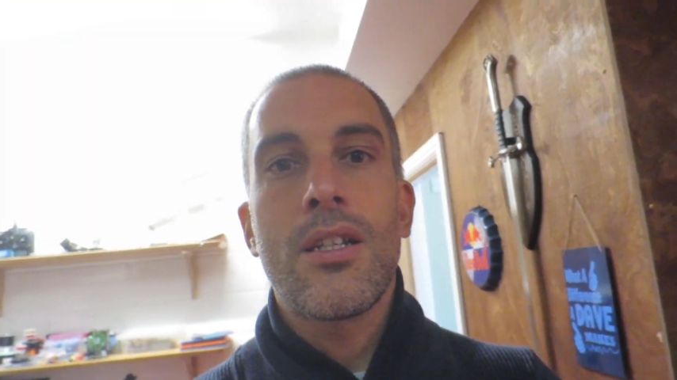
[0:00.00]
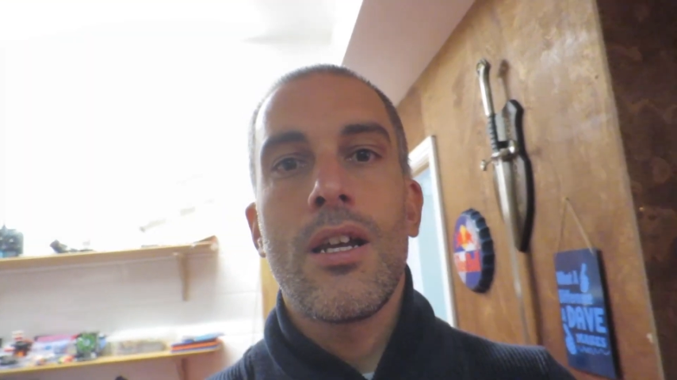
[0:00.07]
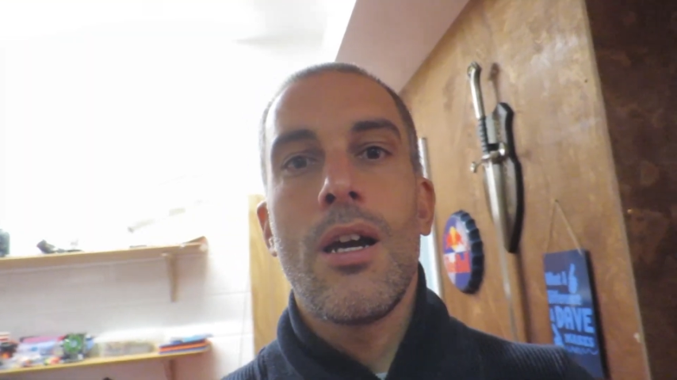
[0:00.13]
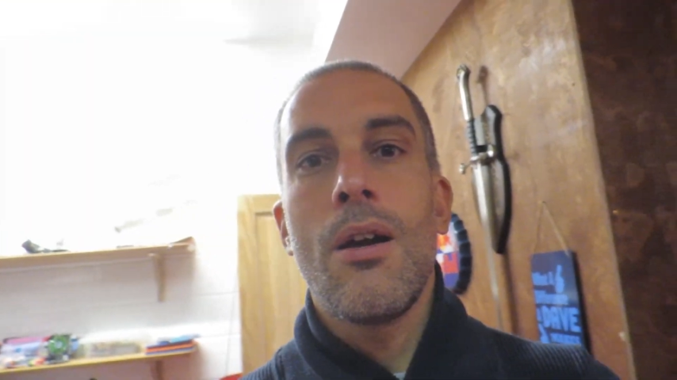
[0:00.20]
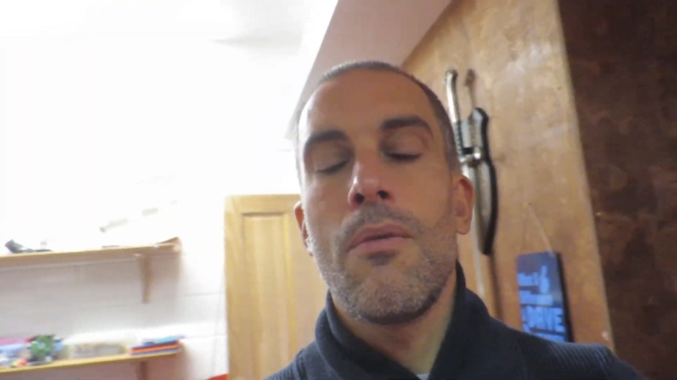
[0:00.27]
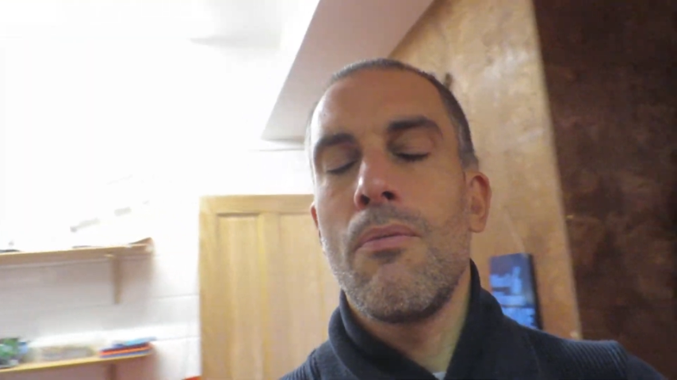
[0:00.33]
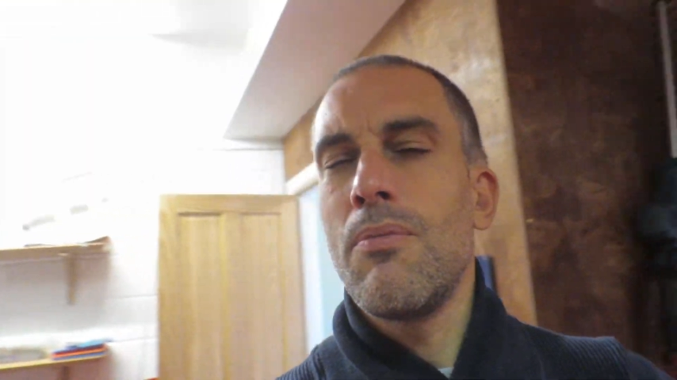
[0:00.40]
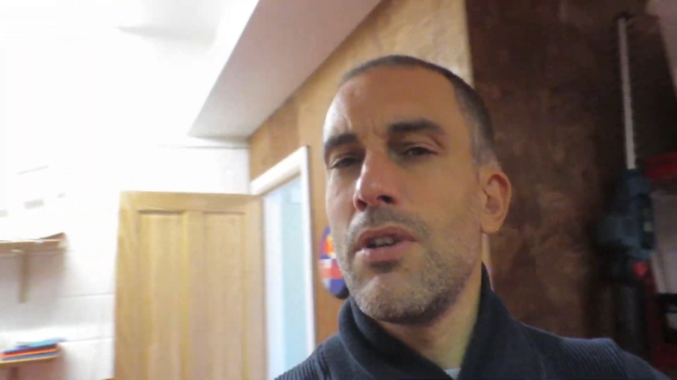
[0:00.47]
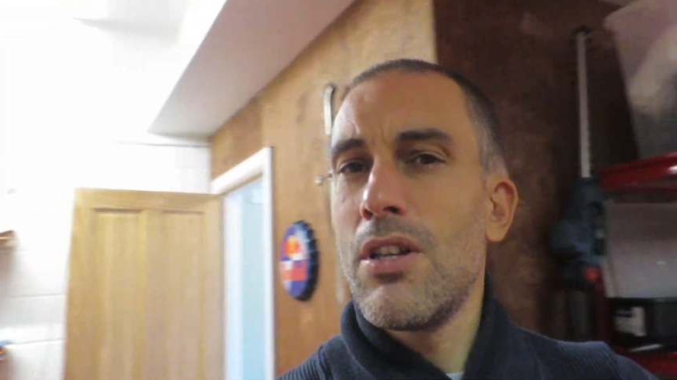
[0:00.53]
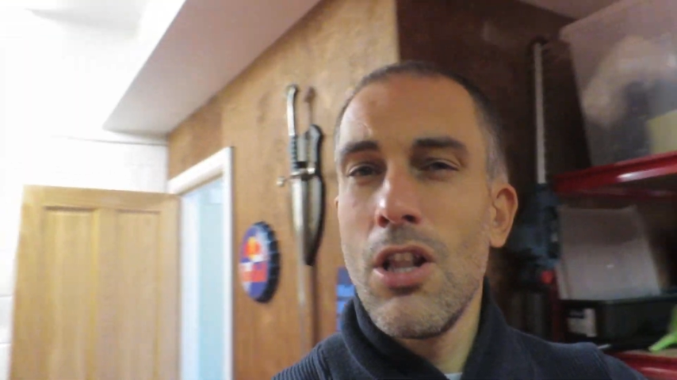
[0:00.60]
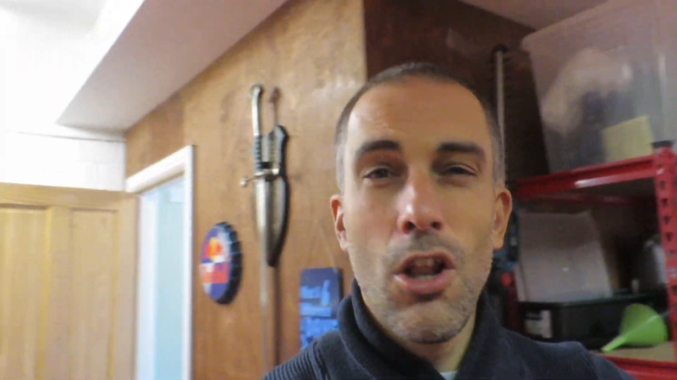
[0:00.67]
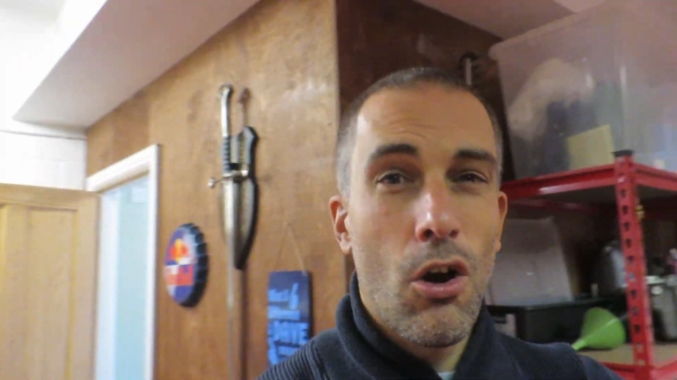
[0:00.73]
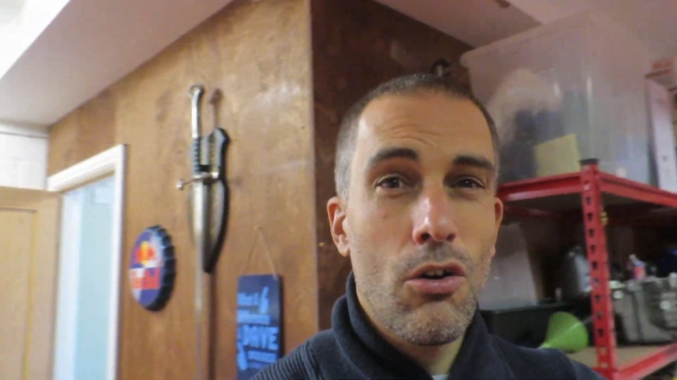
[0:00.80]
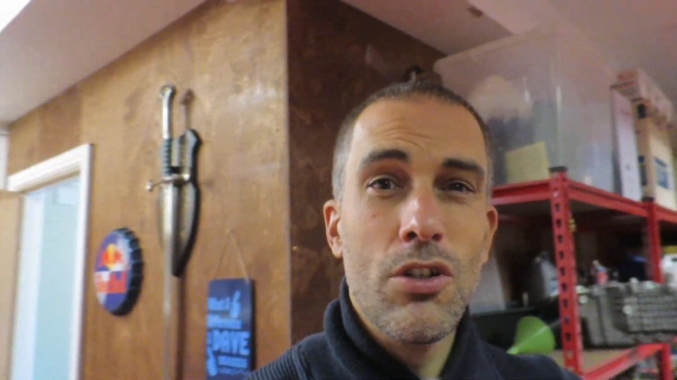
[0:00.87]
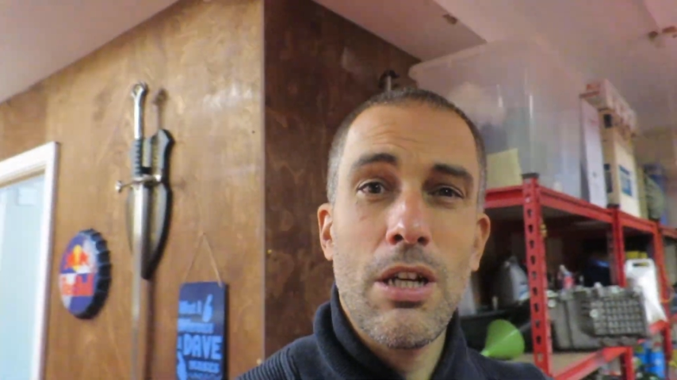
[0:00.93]
A
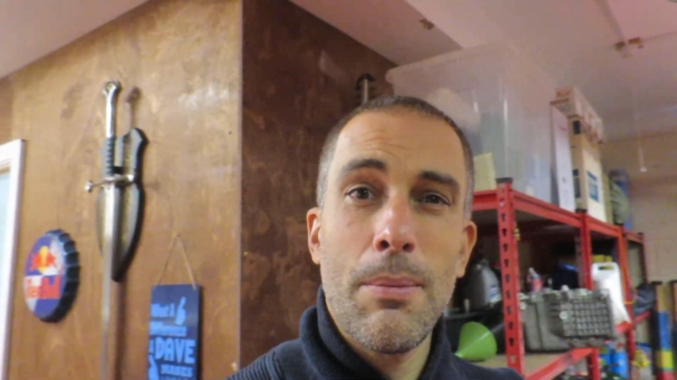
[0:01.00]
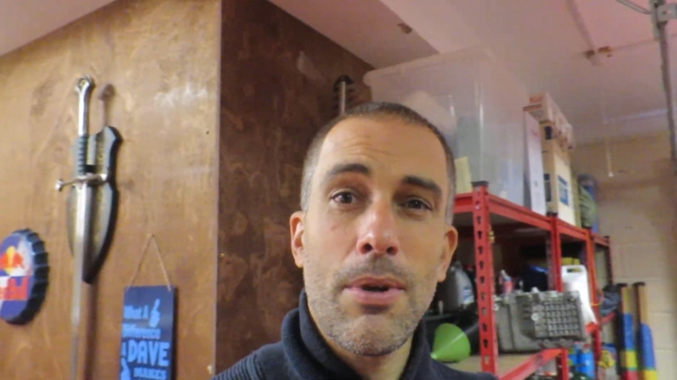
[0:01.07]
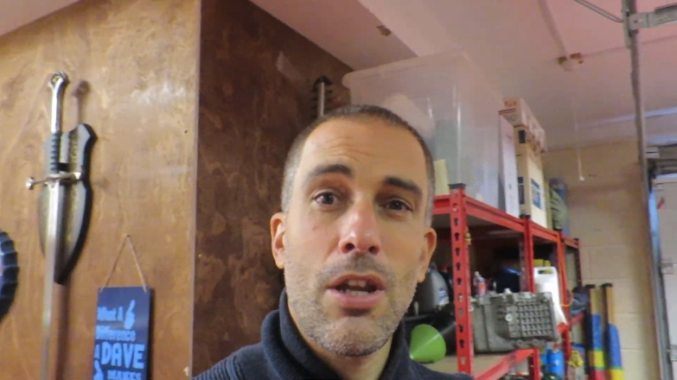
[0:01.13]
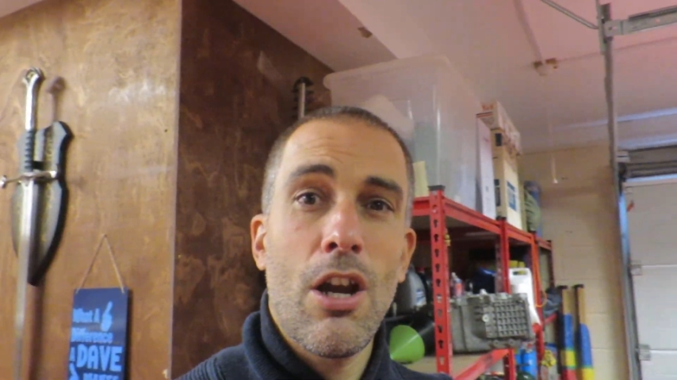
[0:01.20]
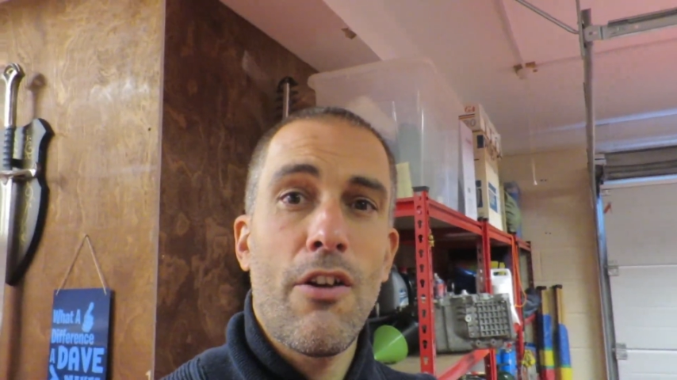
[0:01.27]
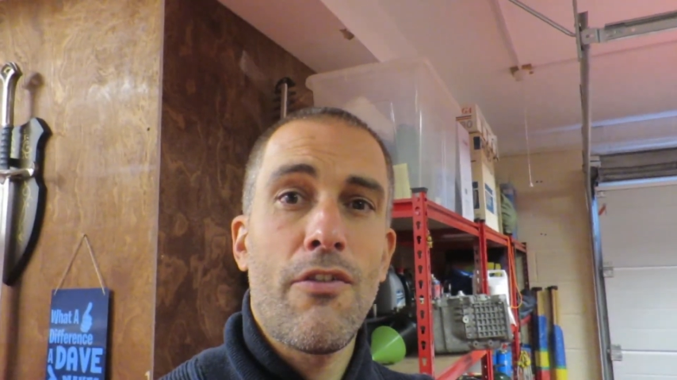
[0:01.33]
long time ago,